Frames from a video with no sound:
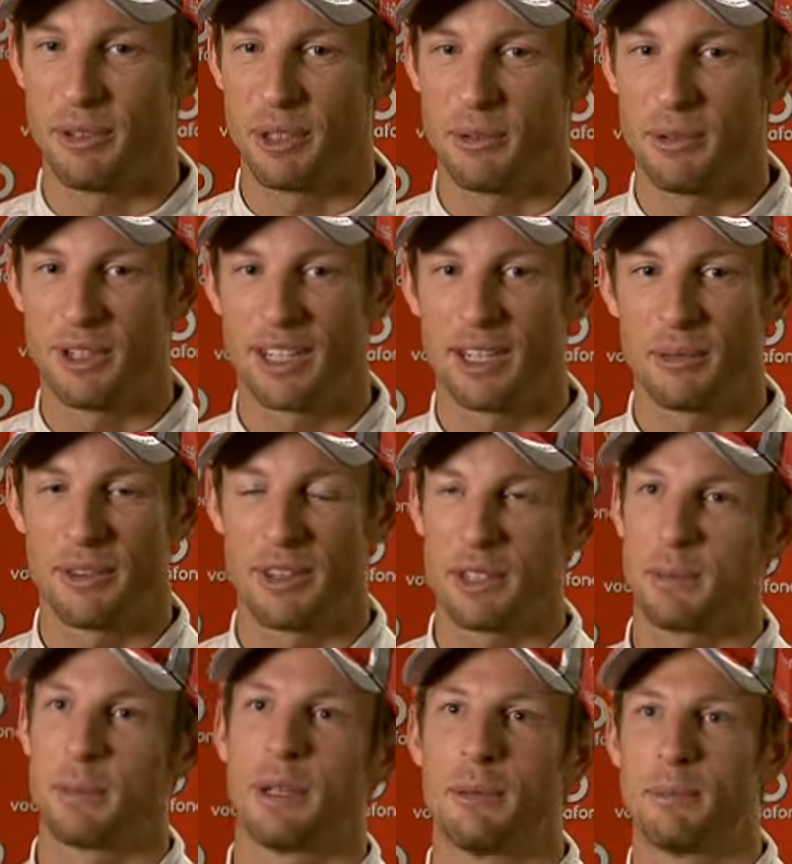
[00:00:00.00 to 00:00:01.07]
when you're working with
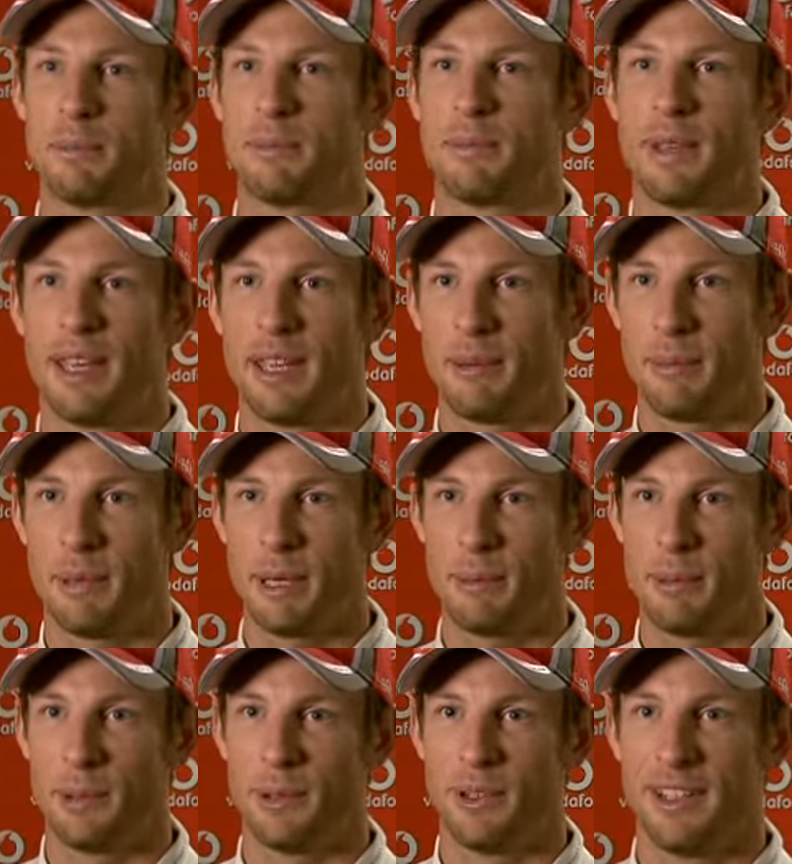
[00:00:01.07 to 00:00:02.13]
this many
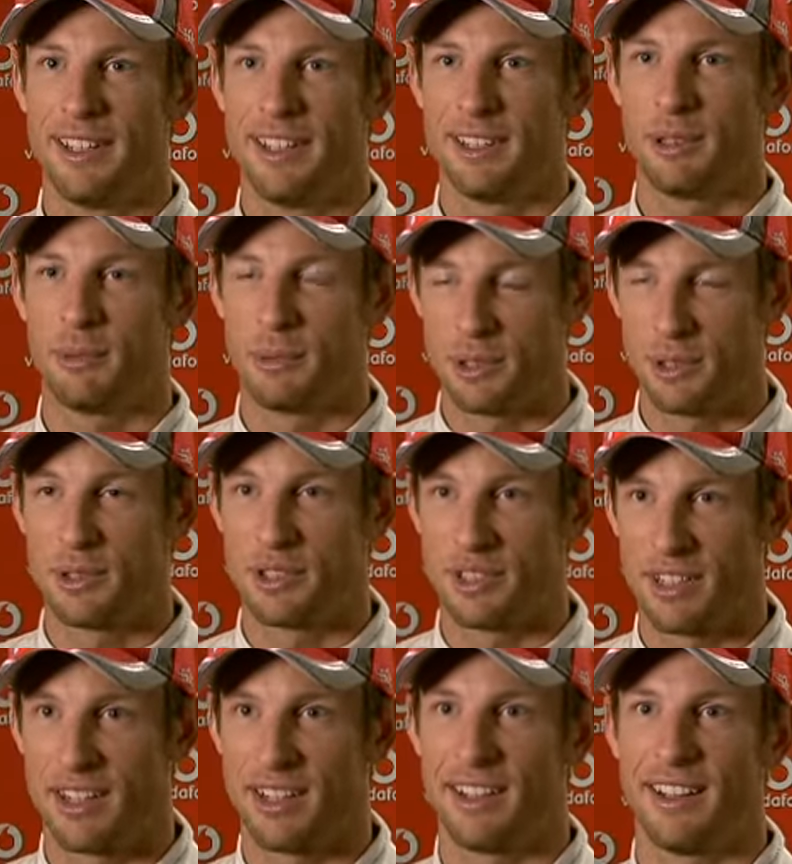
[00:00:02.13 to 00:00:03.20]
people to produce a
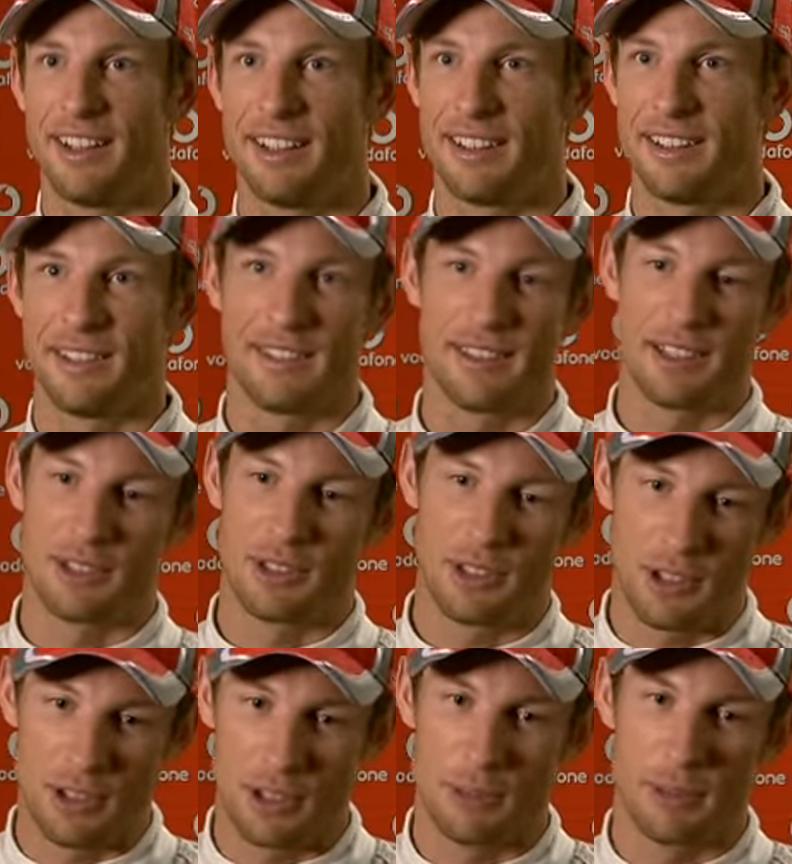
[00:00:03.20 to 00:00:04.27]
car, there's
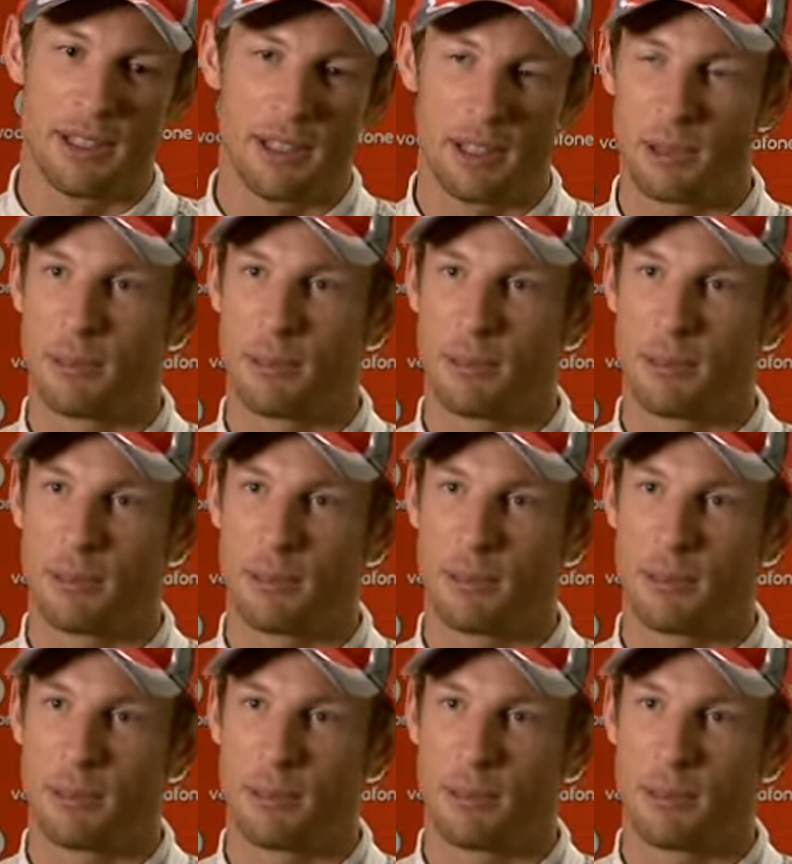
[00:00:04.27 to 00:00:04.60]
got to be a lot